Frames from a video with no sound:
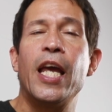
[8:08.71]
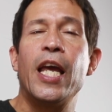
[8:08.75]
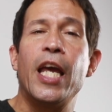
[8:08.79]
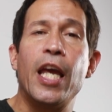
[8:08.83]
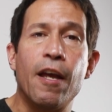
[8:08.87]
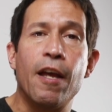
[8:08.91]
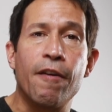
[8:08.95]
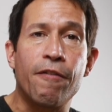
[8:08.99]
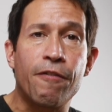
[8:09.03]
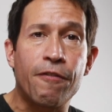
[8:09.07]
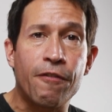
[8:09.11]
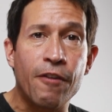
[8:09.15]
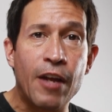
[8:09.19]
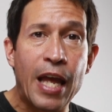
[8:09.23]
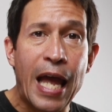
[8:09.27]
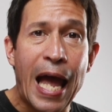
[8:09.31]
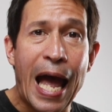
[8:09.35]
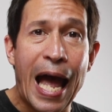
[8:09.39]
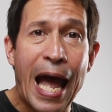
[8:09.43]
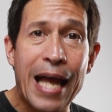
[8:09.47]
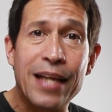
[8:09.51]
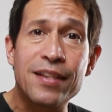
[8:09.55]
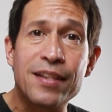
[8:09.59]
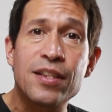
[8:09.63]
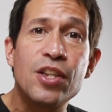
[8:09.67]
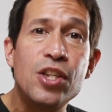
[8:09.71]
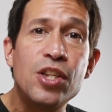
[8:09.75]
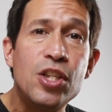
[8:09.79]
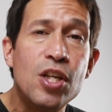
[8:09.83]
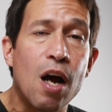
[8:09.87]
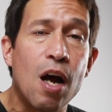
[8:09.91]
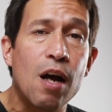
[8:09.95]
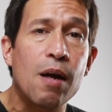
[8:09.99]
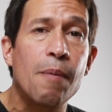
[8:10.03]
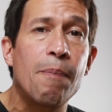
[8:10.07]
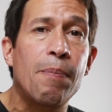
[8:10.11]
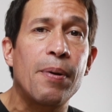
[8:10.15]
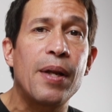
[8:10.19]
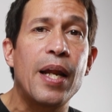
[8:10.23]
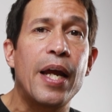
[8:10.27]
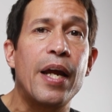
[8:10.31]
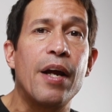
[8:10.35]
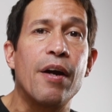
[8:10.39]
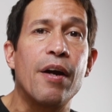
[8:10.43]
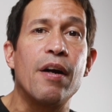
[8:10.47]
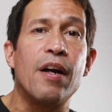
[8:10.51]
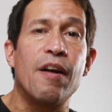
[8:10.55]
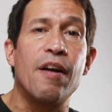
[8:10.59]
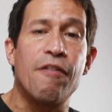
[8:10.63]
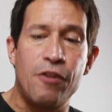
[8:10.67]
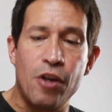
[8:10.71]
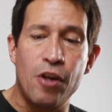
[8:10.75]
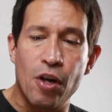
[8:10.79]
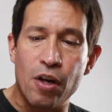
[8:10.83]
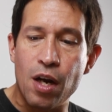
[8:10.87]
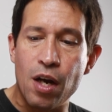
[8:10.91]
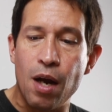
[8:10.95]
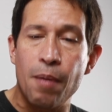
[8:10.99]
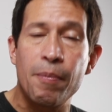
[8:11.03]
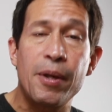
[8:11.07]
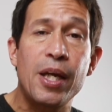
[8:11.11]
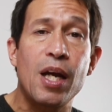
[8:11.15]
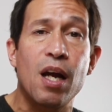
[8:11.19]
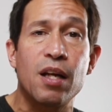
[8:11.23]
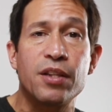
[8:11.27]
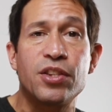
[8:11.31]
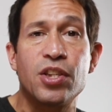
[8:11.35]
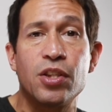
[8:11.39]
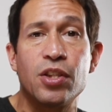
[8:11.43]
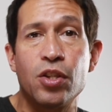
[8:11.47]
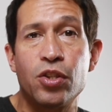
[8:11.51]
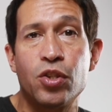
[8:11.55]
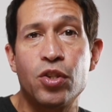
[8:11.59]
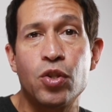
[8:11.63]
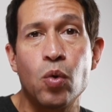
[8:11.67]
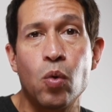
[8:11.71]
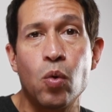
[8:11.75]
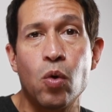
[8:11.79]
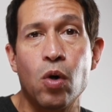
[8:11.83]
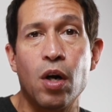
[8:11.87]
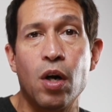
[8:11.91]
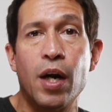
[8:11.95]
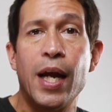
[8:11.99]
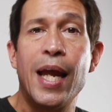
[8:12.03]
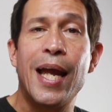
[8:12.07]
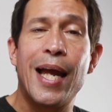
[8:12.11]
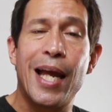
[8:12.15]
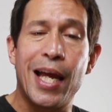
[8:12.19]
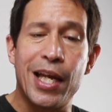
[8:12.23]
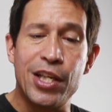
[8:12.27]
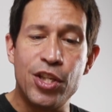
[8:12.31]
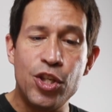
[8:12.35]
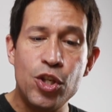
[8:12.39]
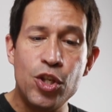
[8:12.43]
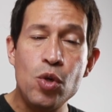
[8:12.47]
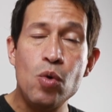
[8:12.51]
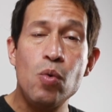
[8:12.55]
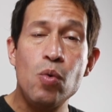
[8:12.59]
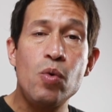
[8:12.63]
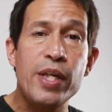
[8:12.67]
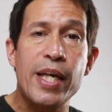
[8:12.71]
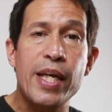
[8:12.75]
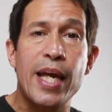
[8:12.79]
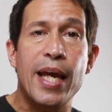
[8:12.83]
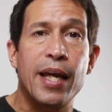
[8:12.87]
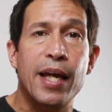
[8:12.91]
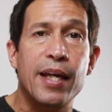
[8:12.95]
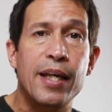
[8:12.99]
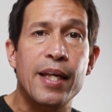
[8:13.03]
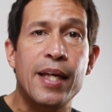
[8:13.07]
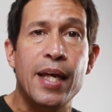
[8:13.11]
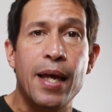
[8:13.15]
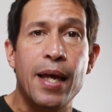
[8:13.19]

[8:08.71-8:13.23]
If, as a young player, if you're coming onto the tour and you can't